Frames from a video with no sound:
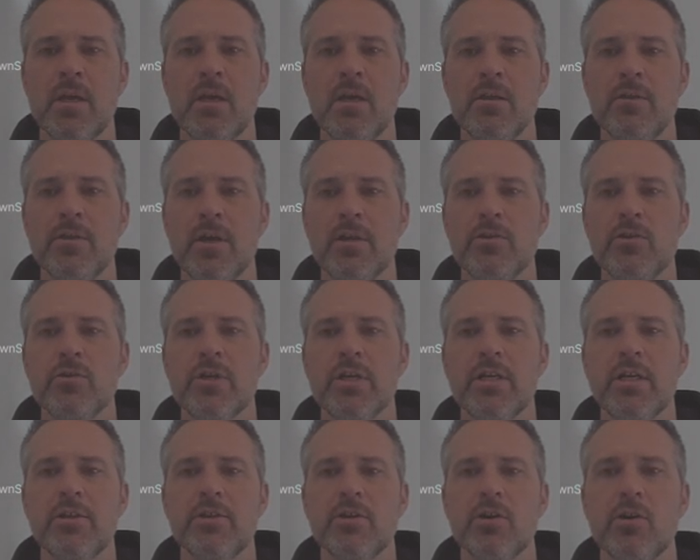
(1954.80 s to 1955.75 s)
Then you
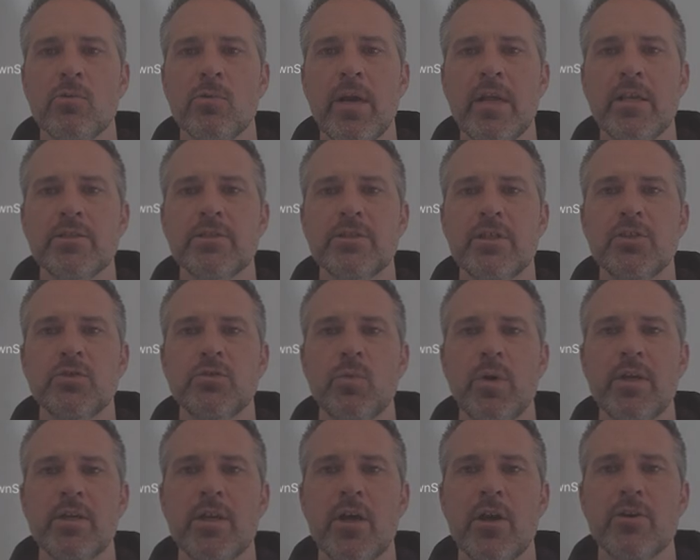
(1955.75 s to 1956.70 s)
can either arrange these
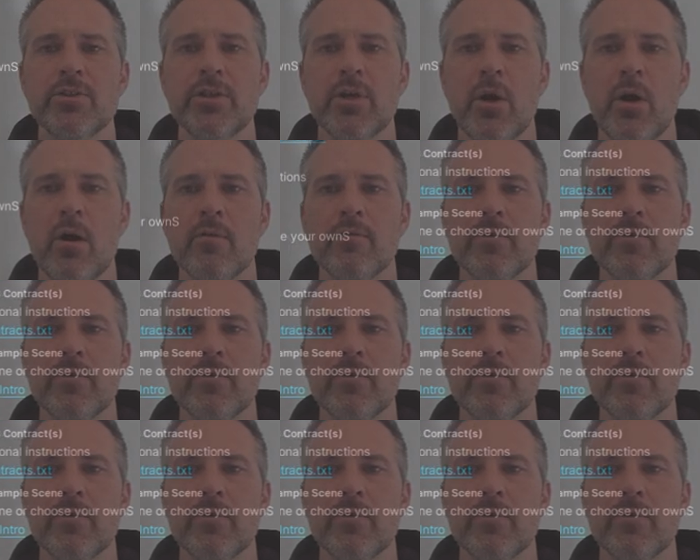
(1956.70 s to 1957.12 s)
windows however